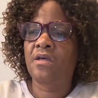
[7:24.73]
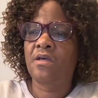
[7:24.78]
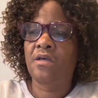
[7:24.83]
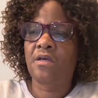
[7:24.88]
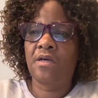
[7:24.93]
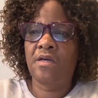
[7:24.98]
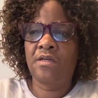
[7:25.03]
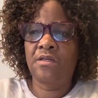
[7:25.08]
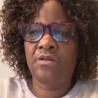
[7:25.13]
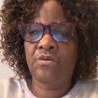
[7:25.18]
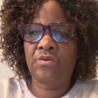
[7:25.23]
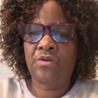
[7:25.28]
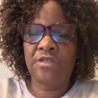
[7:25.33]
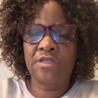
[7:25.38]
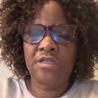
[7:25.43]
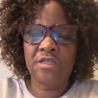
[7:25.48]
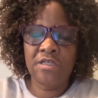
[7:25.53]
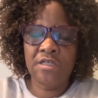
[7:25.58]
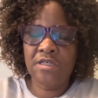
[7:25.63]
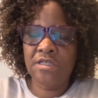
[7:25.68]
and
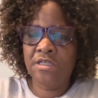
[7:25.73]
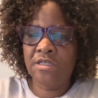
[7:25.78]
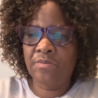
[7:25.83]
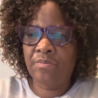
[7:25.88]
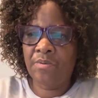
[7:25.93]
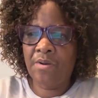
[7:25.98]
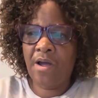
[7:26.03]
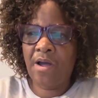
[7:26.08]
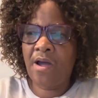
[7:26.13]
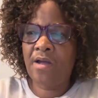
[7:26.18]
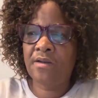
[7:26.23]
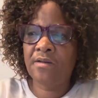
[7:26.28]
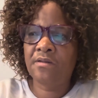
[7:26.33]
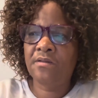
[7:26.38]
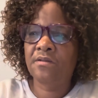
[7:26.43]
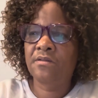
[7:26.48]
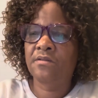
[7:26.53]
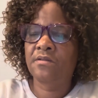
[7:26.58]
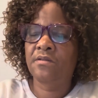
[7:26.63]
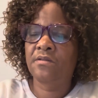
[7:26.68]
contingency plan,
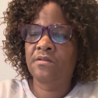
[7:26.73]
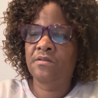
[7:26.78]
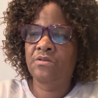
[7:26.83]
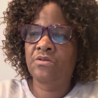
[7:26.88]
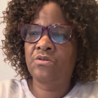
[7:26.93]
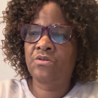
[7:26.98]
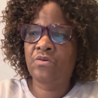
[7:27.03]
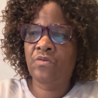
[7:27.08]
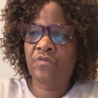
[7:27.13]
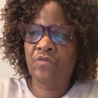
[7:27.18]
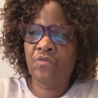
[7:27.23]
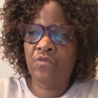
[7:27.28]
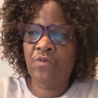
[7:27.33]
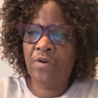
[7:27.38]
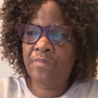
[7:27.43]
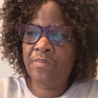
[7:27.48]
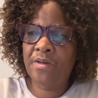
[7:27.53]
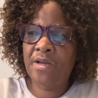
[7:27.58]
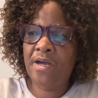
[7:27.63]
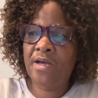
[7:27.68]
use of
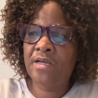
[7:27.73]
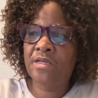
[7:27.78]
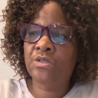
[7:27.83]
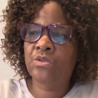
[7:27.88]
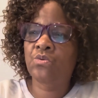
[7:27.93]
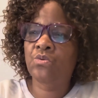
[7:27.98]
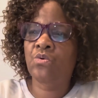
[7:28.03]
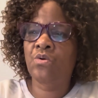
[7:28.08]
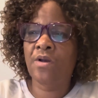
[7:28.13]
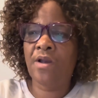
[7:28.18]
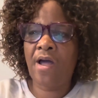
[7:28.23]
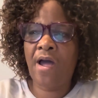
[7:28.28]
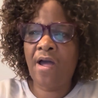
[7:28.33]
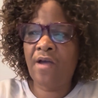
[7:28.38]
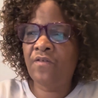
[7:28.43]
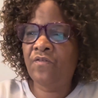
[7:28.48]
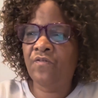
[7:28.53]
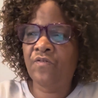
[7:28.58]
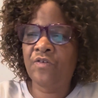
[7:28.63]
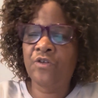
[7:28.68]
webinars or
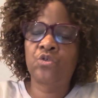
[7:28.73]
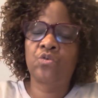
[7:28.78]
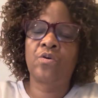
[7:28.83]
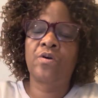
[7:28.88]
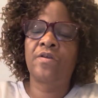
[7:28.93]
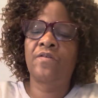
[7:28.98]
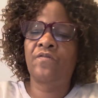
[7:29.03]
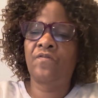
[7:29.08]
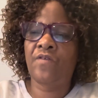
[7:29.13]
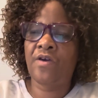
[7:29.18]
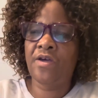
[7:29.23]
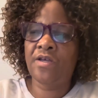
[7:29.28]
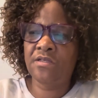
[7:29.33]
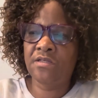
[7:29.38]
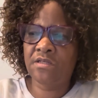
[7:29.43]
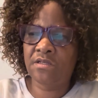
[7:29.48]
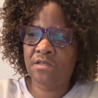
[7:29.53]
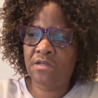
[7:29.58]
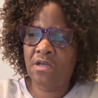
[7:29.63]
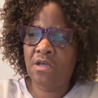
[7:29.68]
live virtual
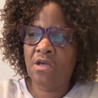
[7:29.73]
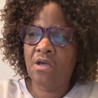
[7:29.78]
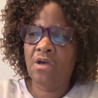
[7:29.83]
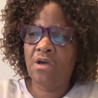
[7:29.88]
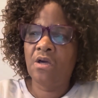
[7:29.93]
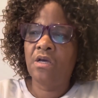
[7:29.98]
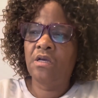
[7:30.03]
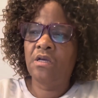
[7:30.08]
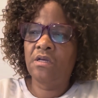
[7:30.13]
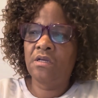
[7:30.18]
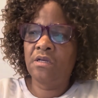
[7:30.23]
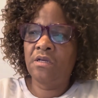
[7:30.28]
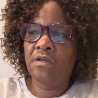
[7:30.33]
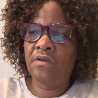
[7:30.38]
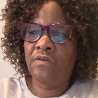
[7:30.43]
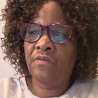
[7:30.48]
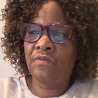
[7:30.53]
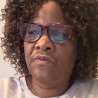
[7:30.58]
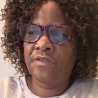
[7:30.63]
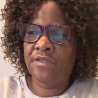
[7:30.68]
events
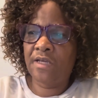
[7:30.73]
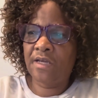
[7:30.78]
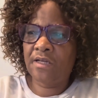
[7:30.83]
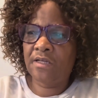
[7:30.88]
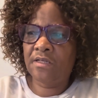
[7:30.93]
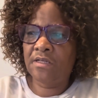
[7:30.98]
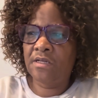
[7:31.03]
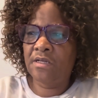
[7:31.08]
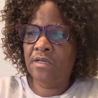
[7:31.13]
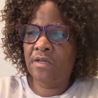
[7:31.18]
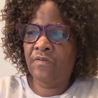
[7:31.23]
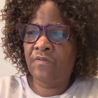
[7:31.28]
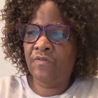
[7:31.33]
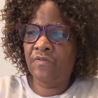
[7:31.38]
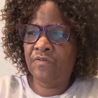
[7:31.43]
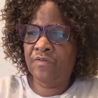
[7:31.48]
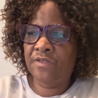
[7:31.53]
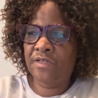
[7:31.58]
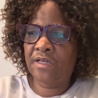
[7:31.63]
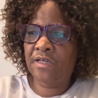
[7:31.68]
if tech
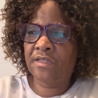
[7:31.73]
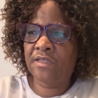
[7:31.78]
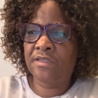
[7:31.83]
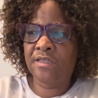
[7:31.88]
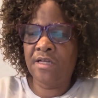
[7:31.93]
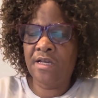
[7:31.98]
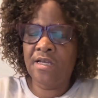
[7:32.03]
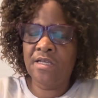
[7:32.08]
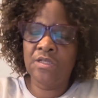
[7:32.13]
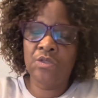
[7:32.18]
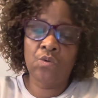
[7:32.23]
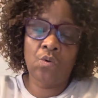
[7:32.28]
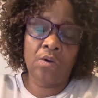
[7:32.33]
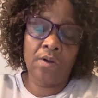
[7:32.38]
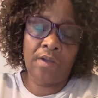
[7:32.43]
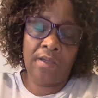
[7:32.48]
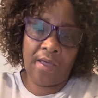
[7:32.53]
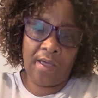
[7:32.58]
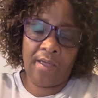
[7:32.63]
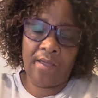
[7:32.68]
delays
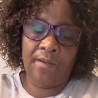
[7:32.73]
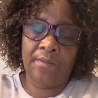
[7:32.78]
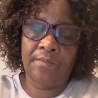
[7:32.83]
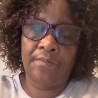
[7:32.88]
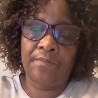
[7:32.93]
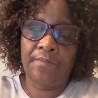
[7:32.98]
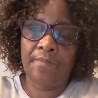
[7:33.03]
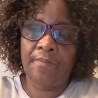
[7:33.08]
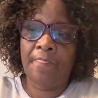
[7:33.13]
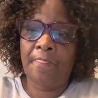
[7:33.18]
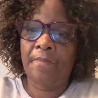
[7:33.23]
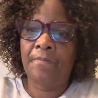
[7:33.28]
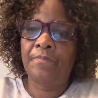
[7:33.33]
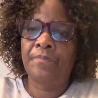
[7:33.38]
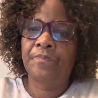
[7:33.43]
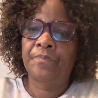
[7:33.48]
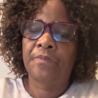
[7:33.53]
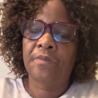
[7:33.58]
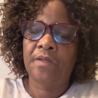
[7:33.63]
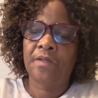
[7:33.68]
occur.
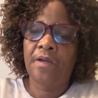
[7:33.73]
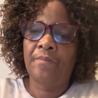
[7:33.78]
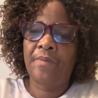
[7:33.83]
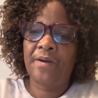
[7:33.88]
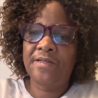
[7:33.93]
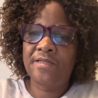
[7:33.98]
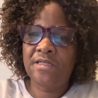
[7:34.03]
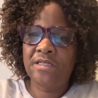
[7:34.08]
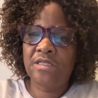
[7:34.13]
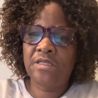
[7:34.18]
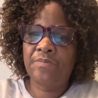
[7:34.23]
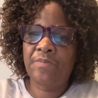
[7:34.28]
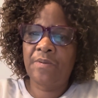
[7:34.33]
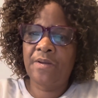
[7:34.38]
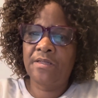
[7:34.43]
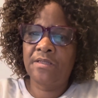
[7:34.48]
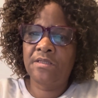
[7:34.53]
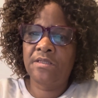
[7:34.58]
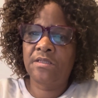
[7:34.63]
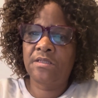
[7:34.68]

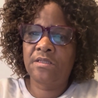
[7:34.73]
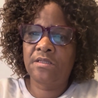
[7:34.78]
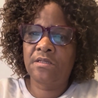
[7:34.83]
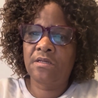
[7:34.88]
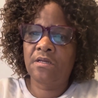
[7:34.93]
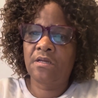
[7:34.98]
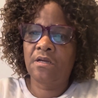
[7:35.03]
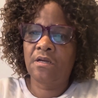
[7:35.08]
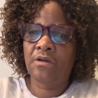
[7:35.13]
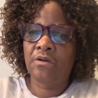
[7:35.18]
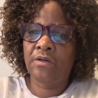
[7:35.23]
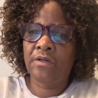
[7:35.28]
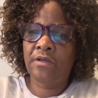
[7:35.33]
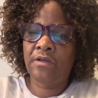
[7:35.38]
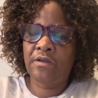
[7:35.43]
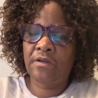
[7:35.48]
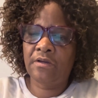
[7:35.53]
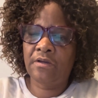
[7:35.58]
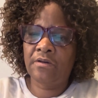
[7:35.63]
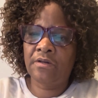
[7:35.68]
Participant
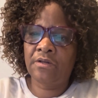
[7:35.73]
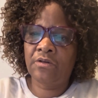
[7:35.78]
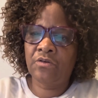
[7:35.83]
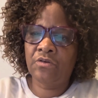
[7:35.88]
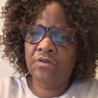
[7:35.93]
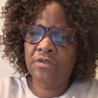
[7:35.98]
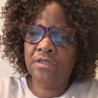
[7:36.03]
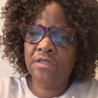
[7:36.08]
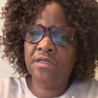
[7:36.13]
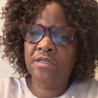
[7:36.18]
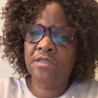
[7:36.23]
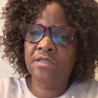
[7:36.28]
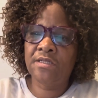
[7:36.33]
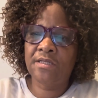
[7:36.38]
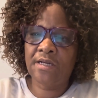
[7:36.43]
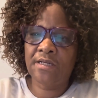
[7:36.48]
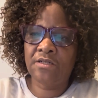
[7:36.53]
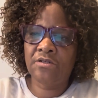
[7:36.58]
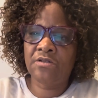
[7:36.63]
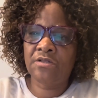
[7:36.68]
recruiting
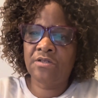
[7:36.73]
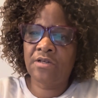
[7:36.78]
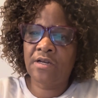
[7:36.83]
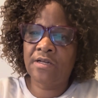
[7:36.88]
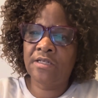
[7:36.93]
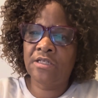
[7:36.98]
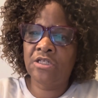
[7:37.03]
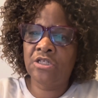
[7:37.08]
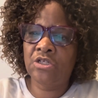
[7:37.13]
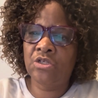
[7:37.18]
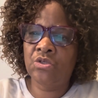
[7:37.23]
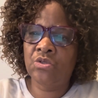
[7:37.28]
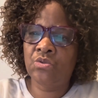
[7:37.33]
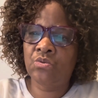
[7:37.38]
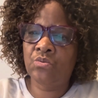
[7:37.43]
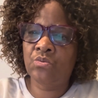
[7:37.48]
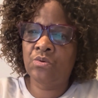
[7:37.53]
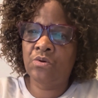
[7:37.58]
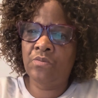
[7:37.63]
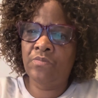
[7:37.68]
strategies
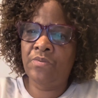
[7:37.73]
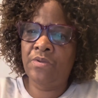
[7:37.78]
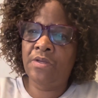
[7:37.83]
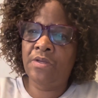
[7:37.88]
will